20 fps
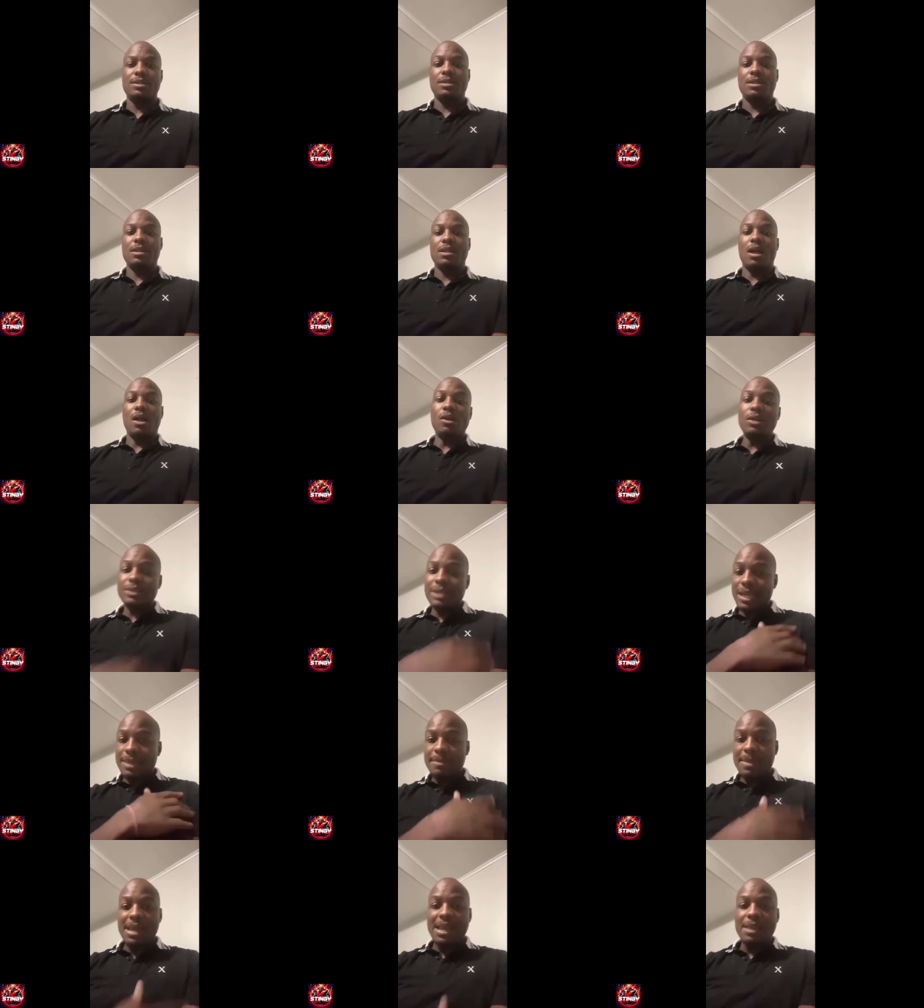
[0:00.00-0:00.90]
Only thing
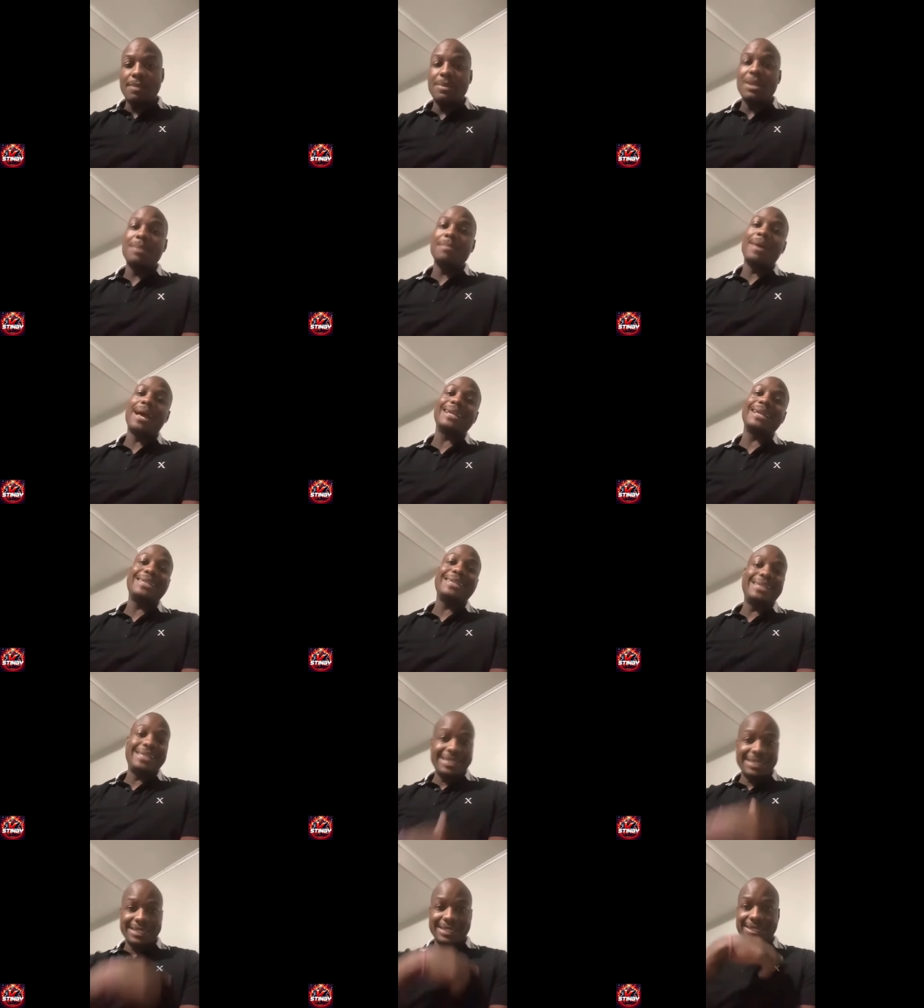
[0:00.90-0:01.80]
matter to me is my
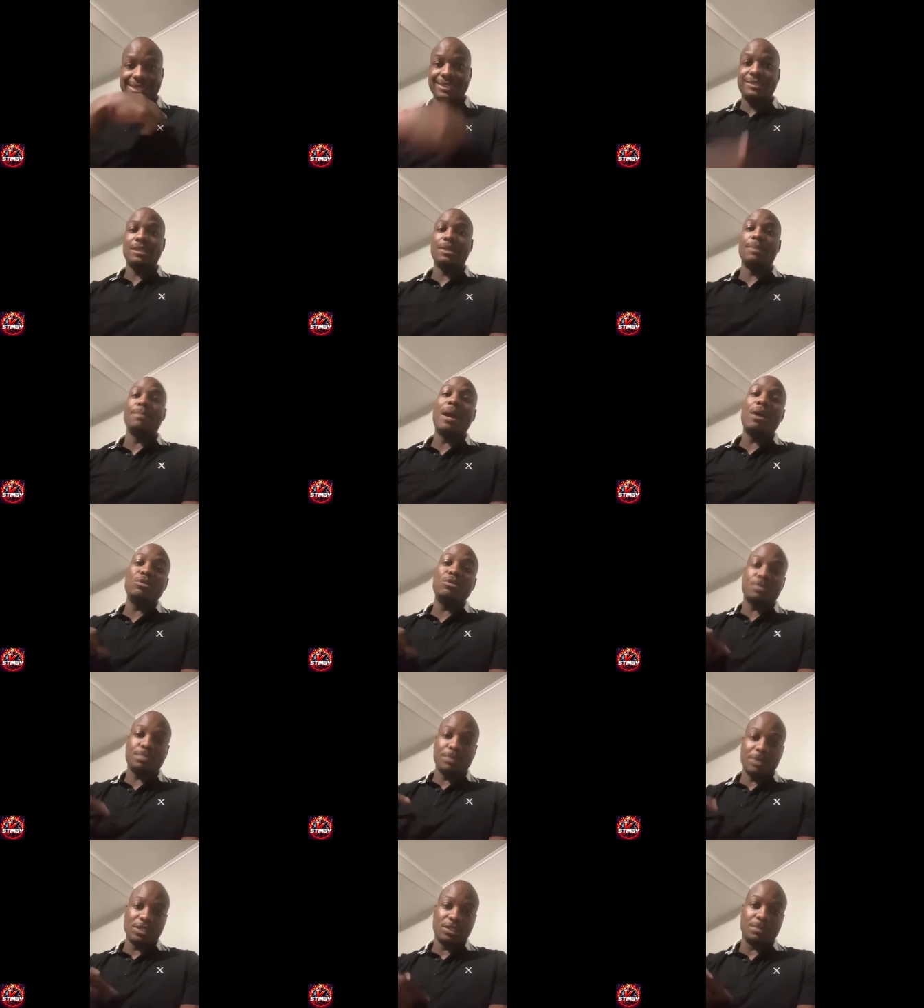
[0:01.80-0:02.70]
kids and my
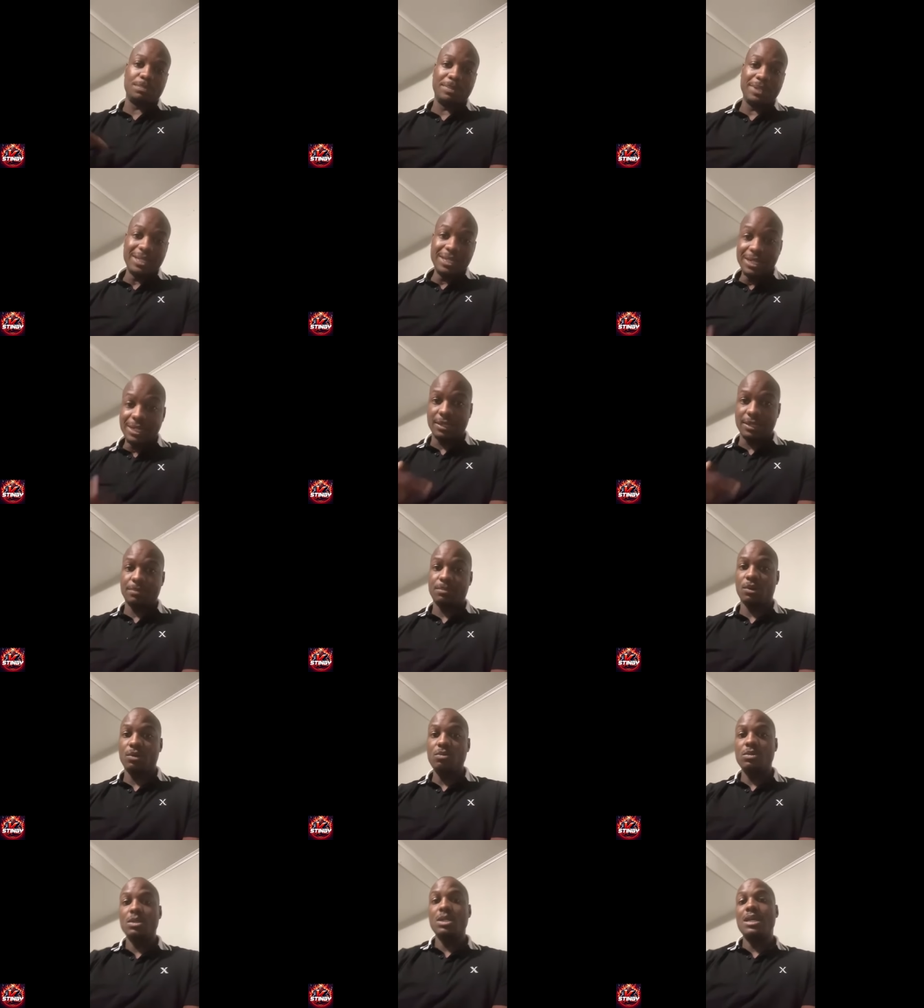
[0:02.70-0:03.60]
responsibility,
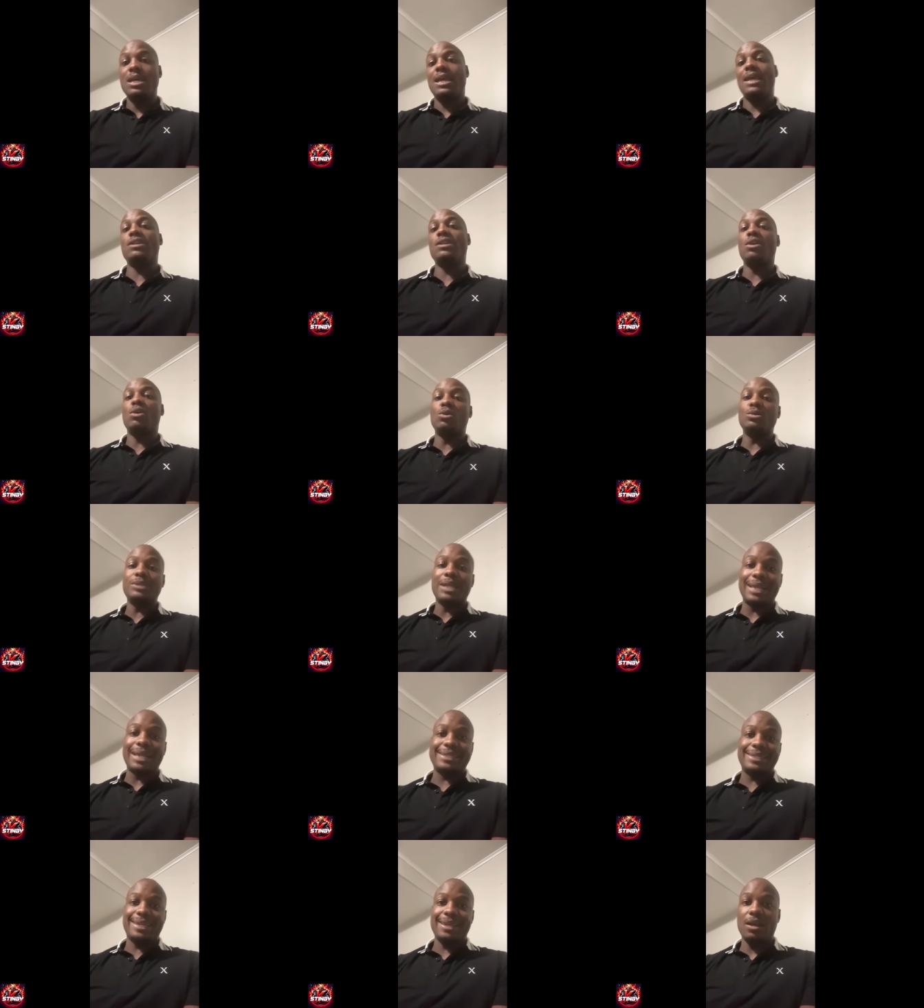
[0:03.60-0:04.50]
bro, and those I
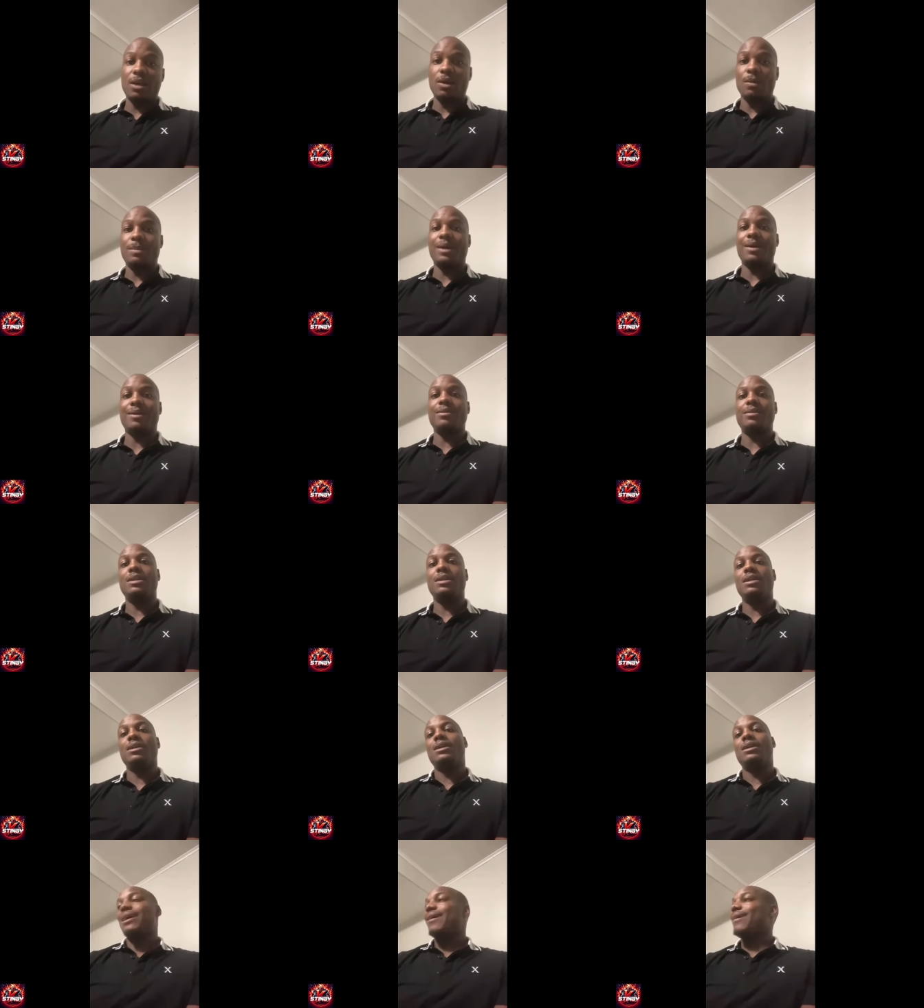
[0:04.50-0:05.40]
care about.
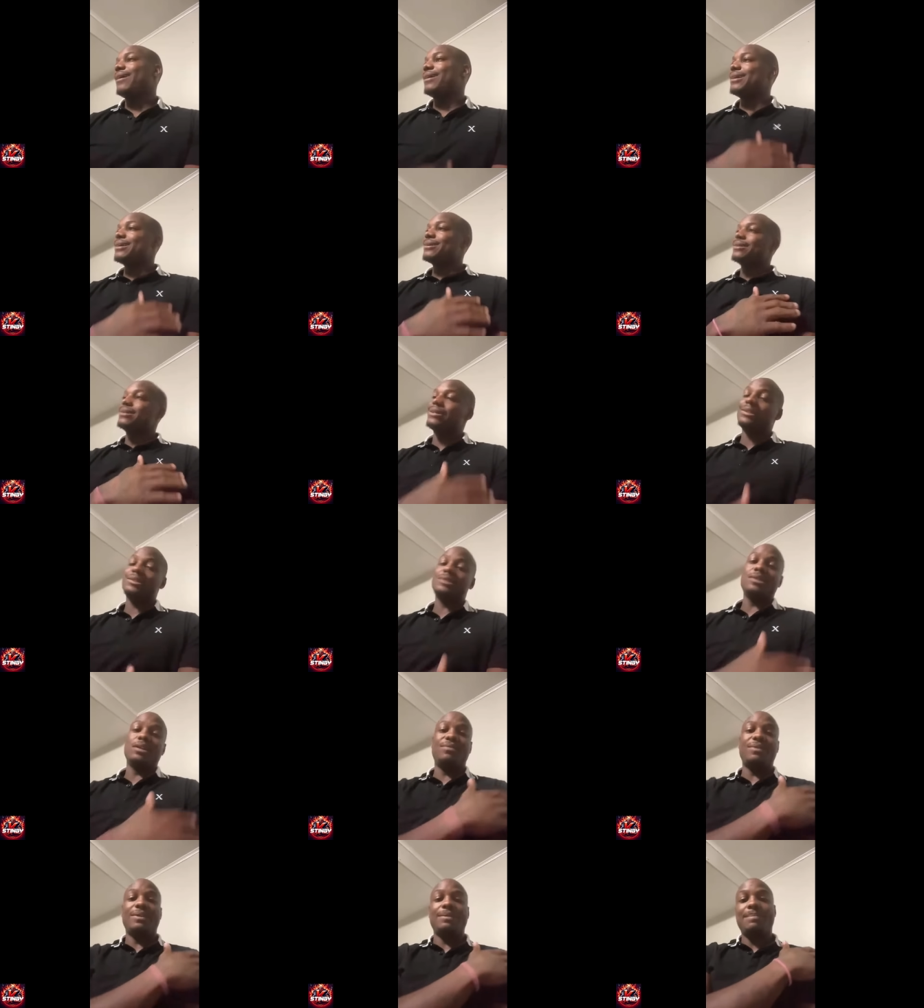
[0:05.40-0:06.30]
All that other stuff
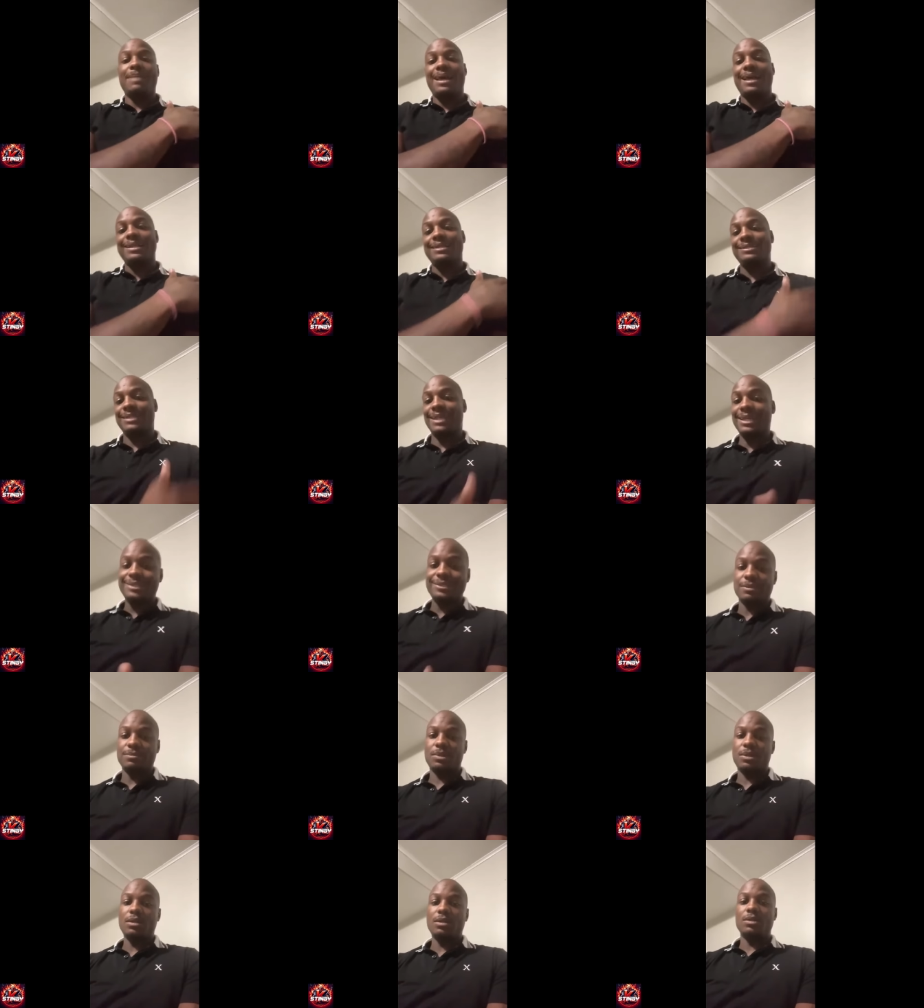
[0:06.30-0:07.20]
ain't about nothing,
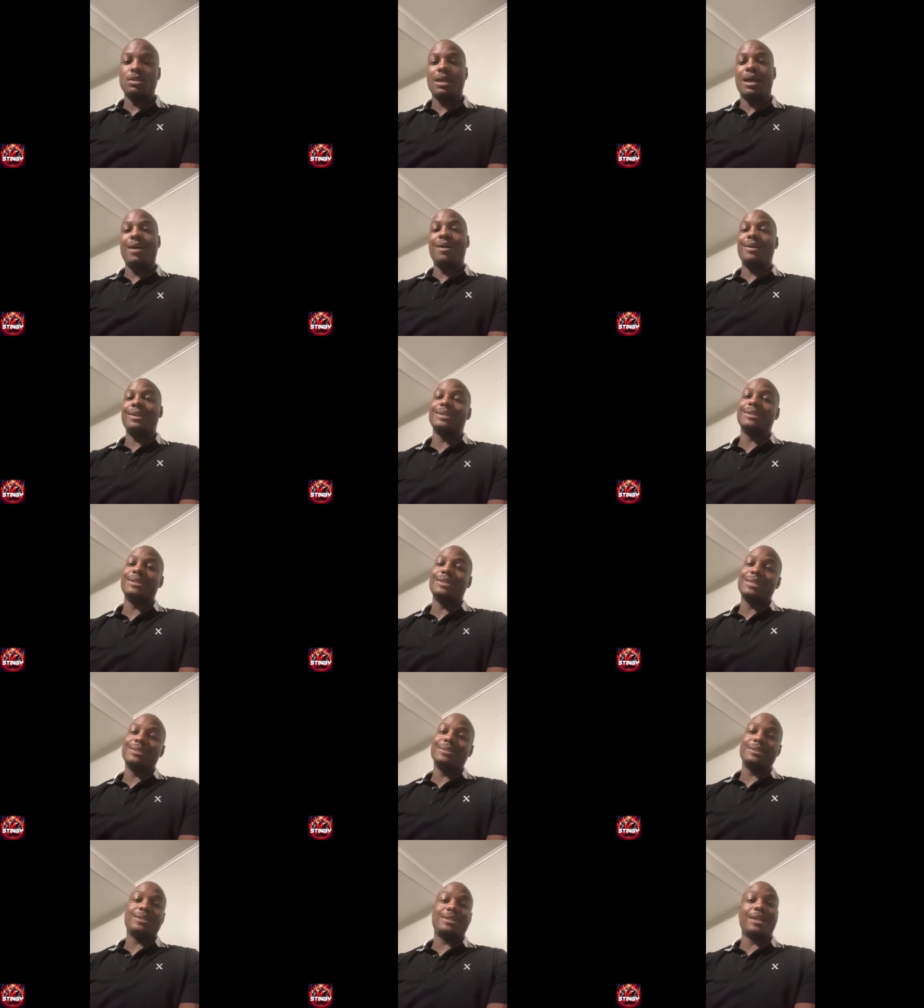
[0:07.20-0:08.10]
bro. All
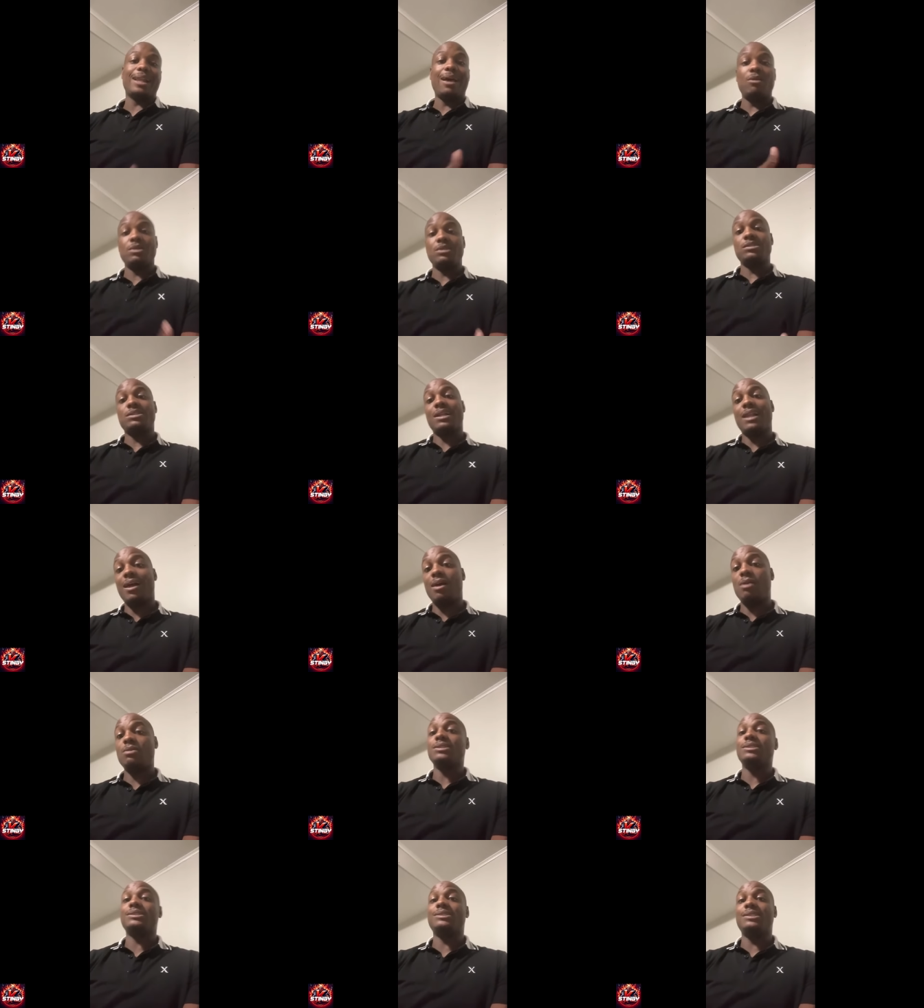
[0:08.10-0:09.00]
that, clout, clout
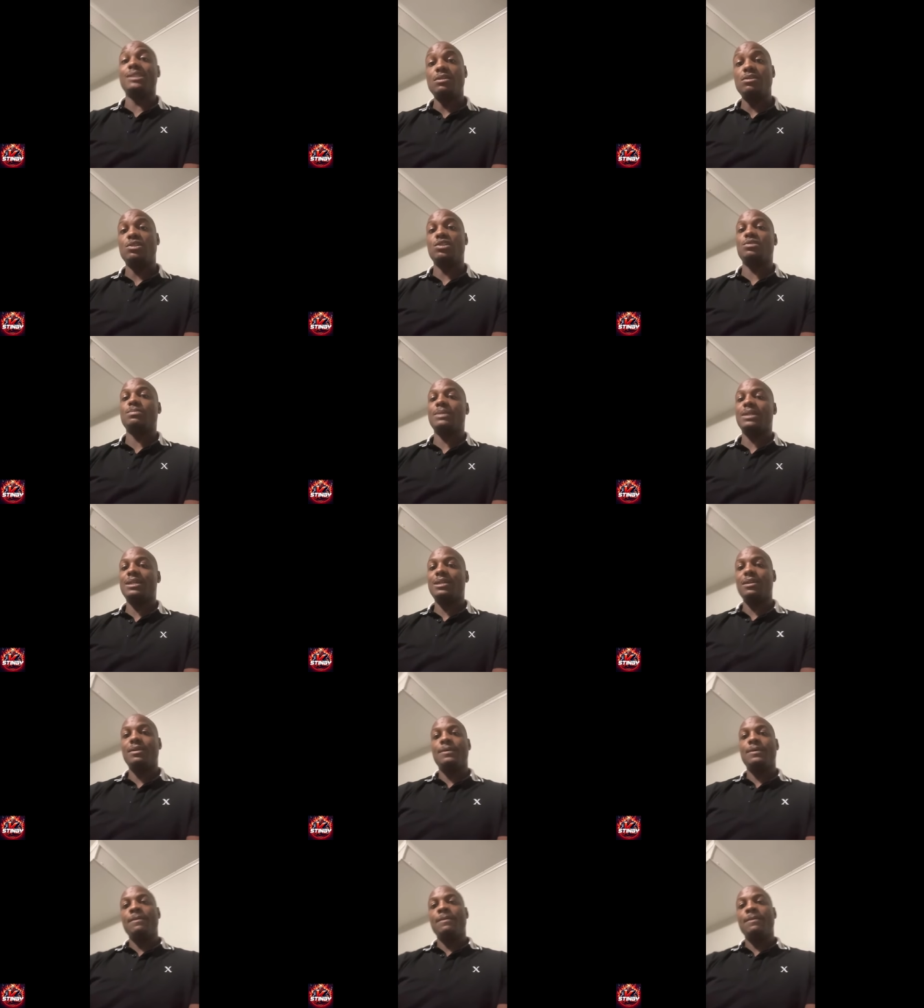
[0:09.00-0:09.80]
is serious, man.